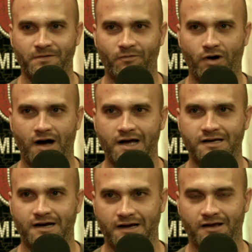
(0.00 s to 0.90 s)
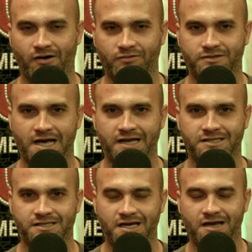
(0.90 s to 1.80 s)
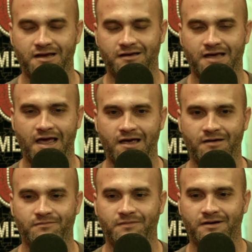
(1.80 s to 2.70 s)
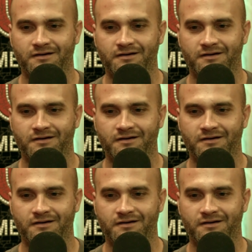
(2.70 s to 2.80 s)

Well, I you know Tennessee came